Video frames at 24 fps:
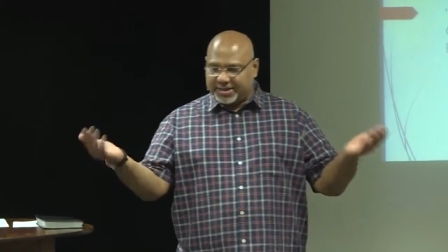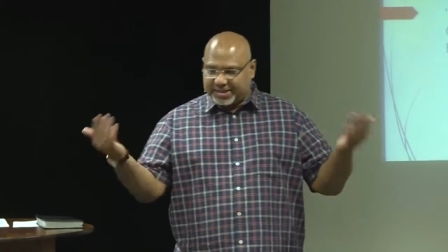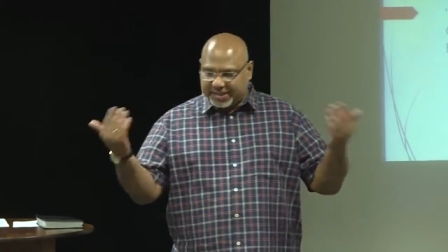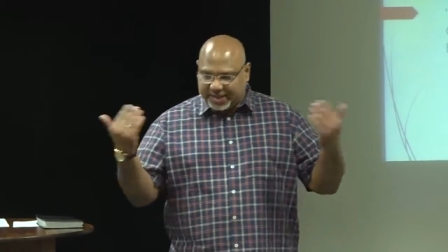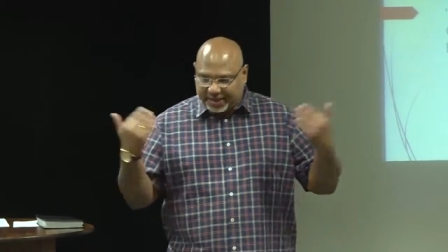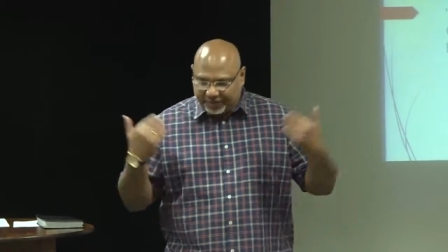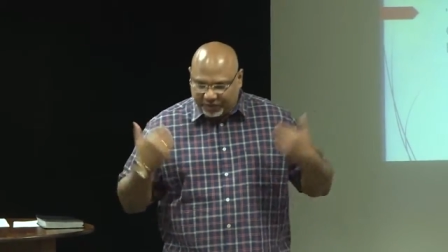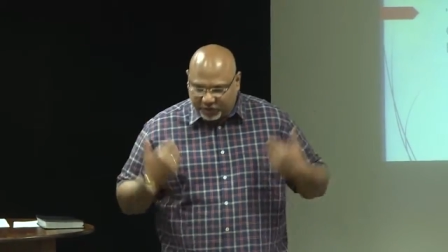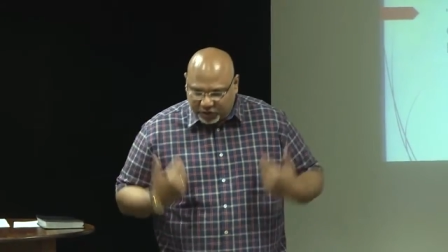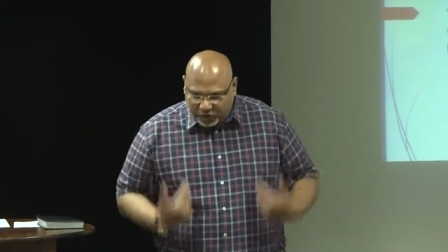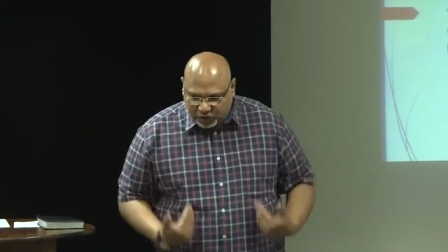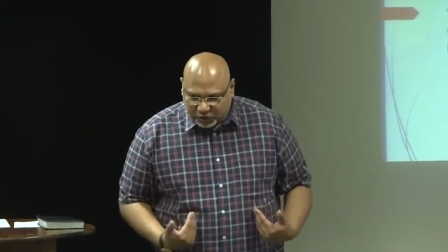has
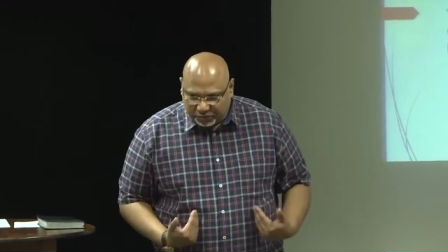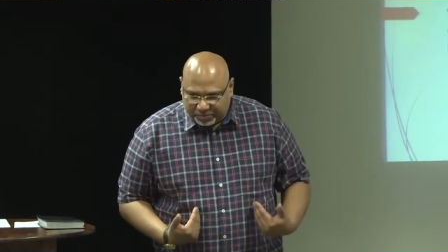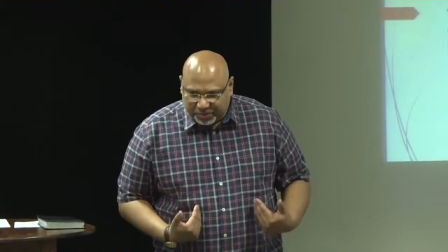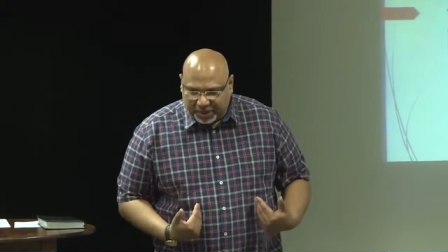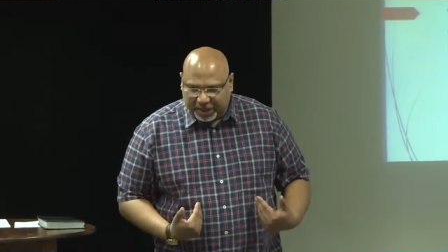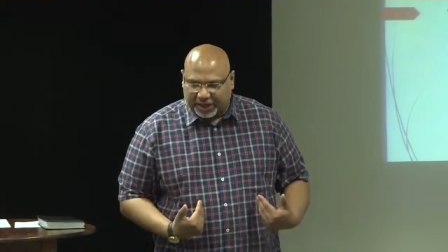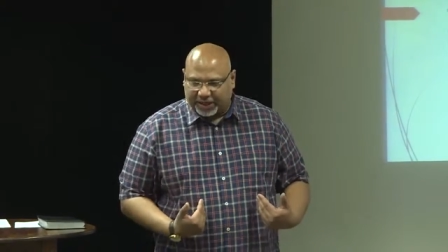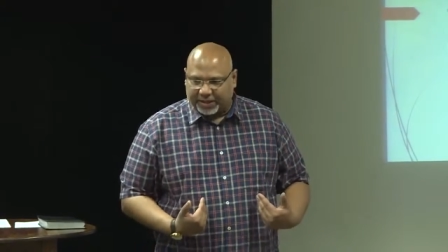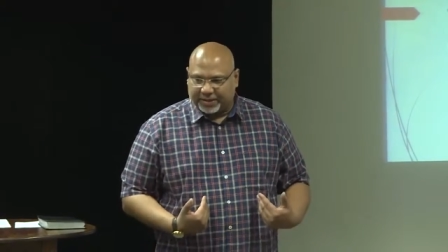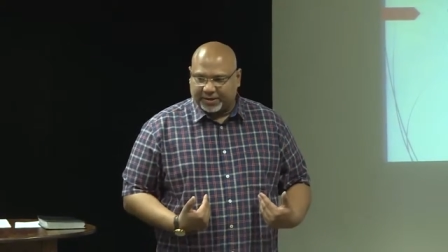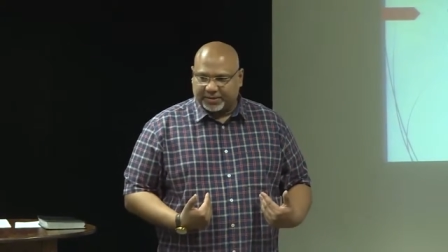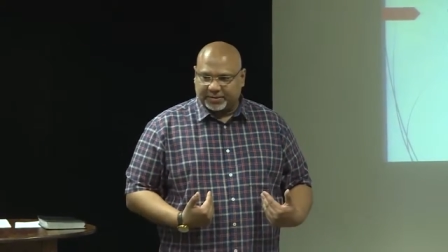given to
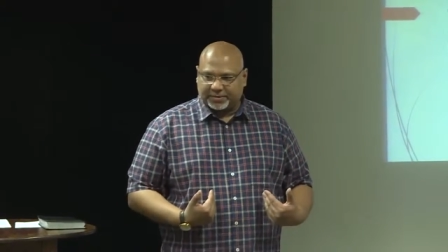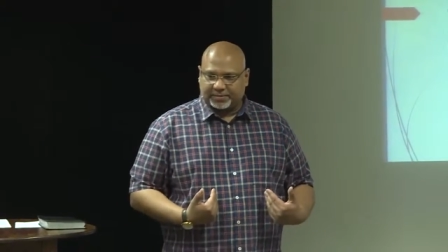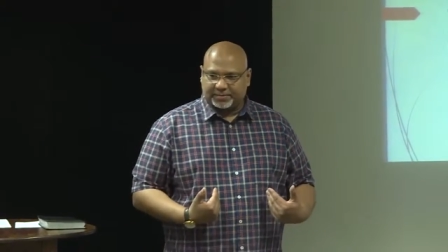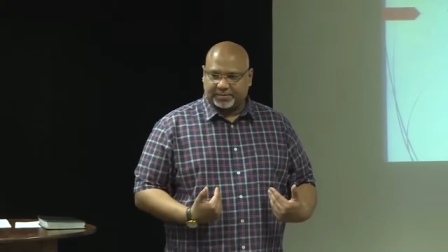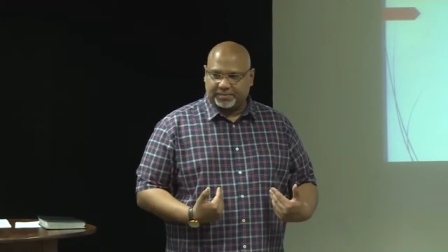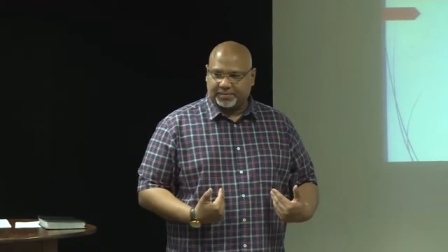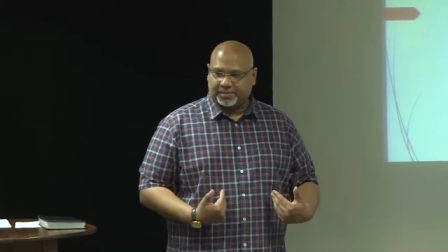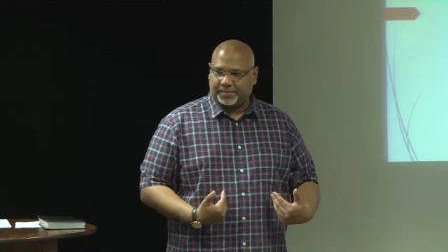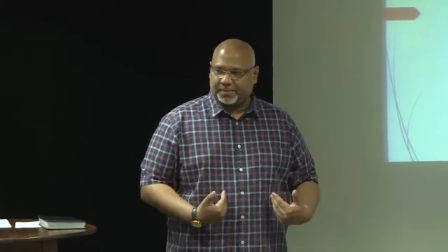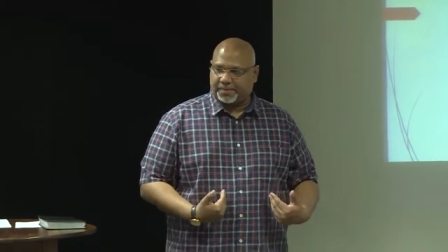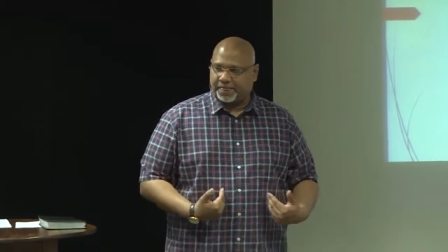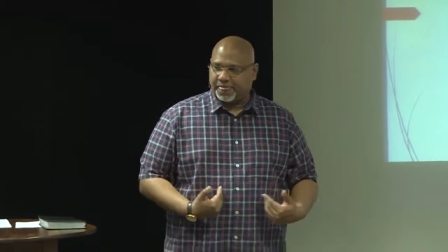me.
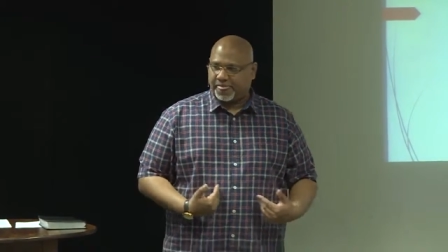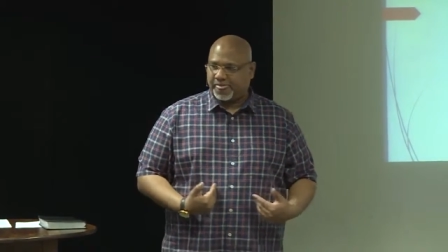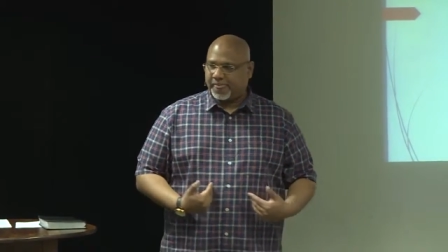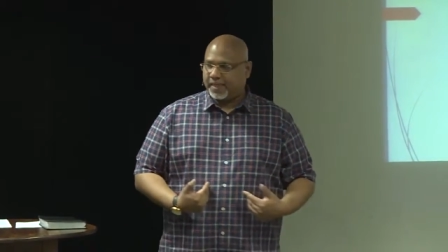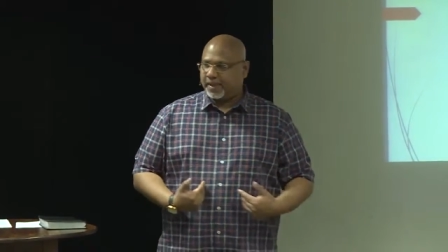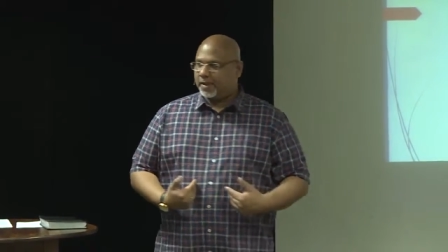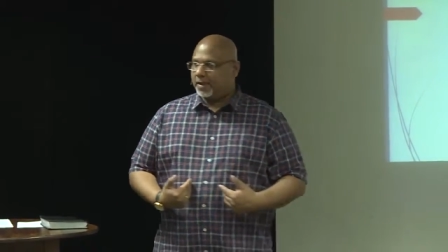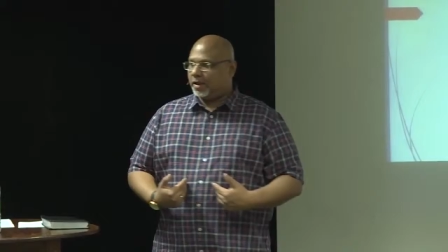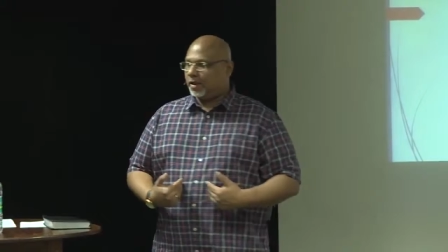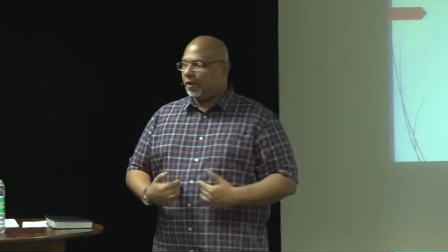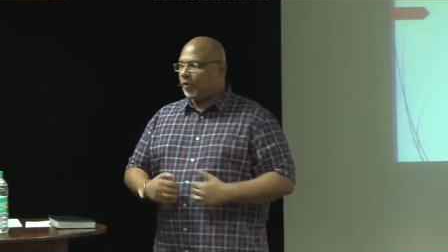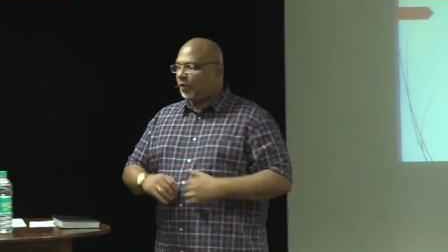
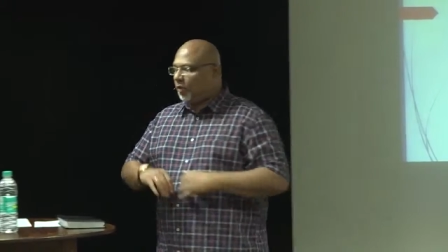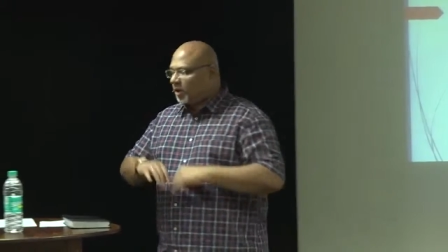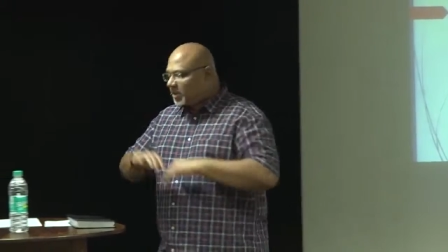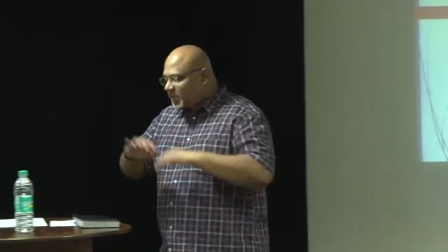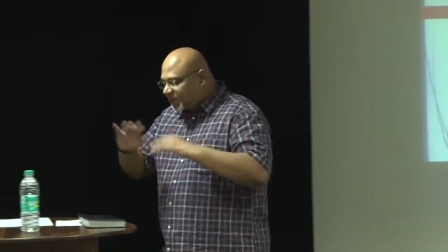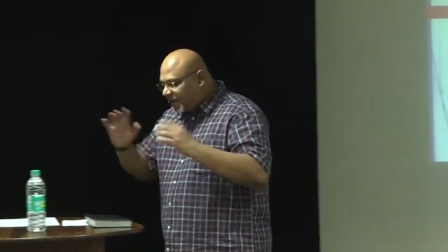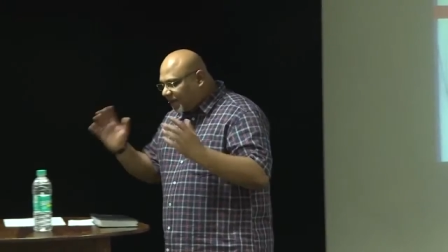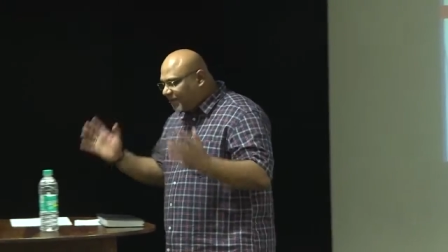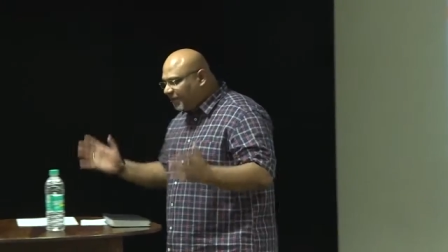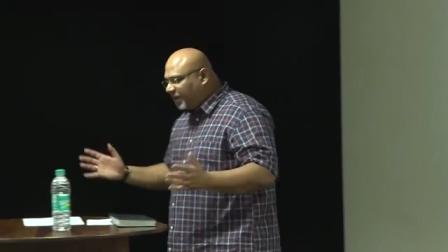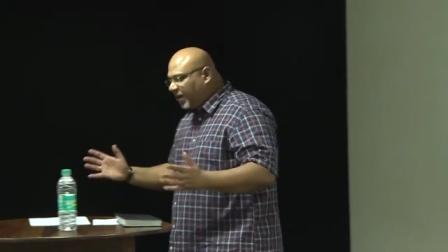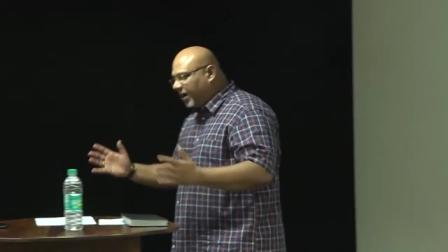
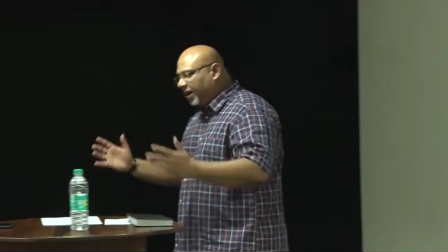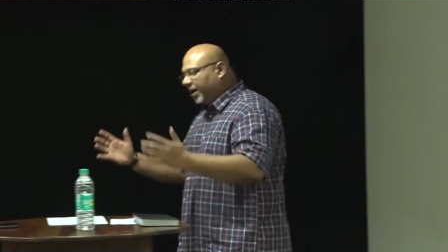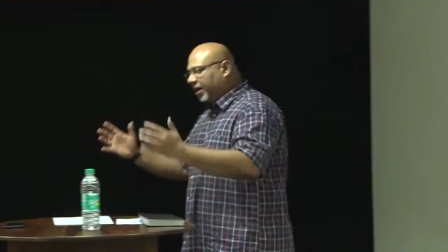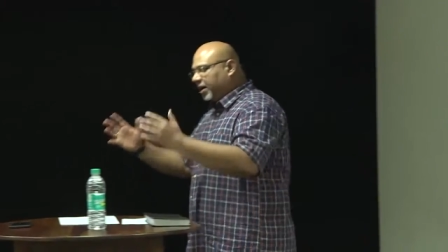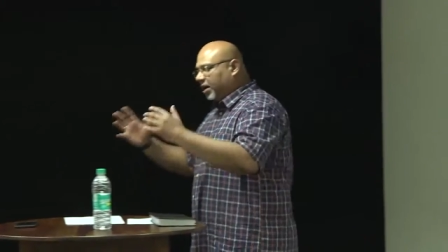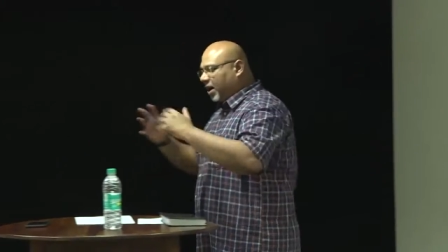Whatever